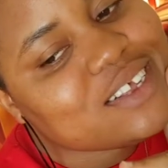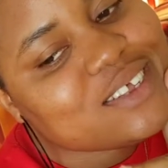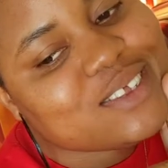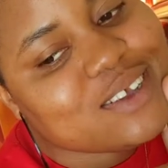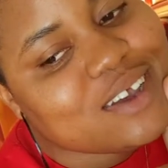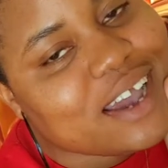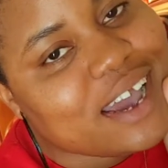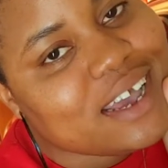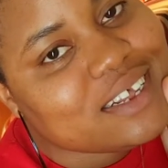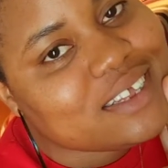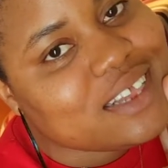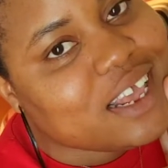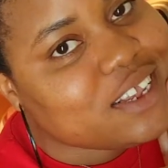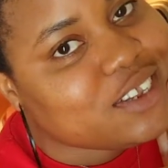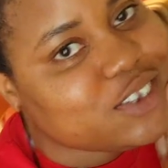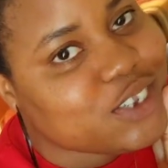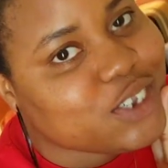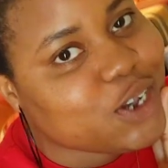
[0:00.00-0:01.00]
So guys,
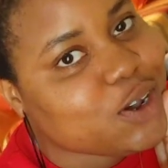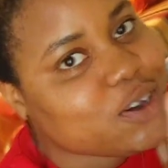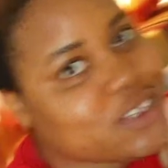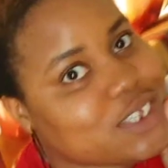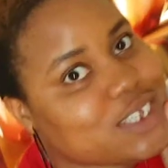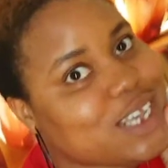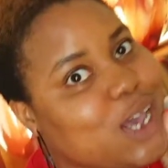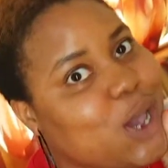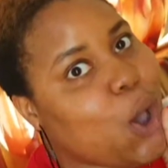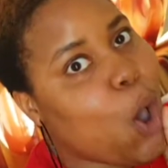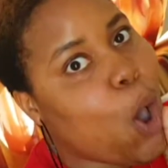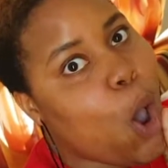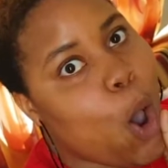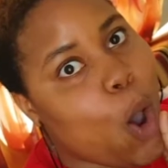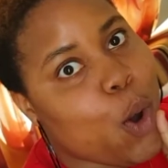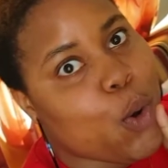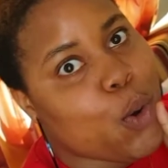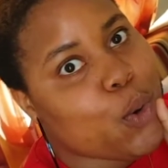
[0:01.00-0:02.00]
let's just
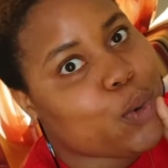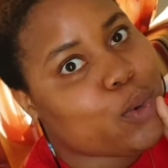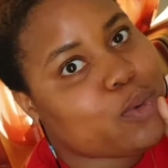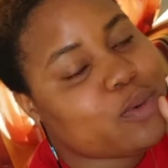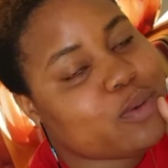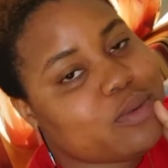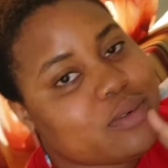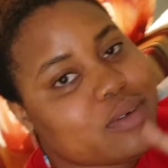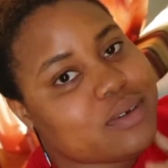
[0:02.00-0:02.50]
go.